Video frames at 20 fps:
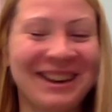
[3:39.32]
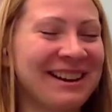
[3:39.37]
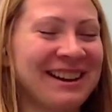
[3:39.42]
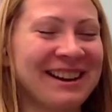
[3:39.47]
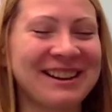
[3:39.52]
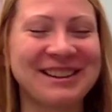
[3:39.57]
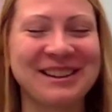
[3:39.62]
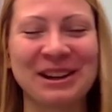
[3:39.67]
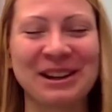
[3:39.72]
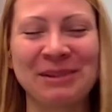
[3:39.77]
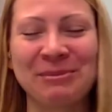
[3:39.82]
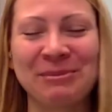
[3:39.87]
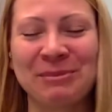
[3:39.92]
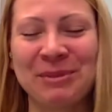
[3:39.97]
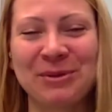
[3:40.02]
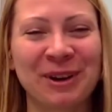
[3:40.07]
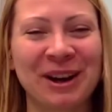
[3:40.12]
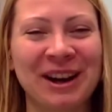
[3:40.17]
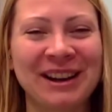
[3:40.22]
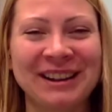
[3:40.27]
Don't
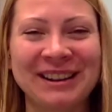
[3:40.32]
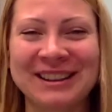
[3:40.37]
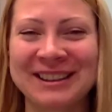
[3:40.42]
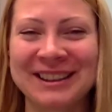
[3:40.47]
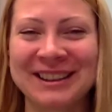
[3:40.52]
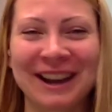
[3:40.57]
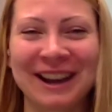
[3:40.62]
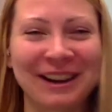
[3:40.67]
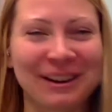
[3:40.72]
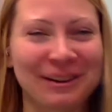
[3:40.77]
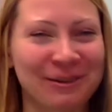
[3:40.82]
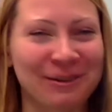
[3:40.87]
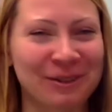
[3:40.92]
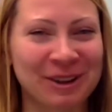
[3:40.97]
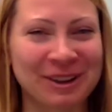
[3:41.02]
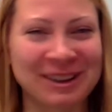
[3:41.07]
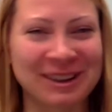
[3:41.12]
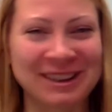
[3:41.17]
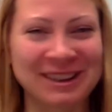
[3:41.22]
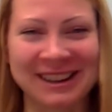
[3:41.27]
be afraid, it's not a
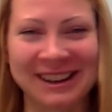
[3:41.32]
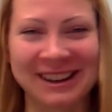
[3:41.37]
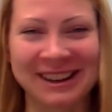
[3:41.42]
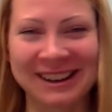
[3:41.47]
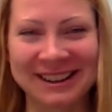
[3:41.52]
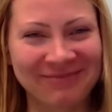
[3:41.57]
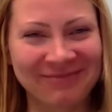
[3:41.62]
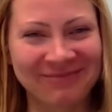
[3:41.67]
rocket science.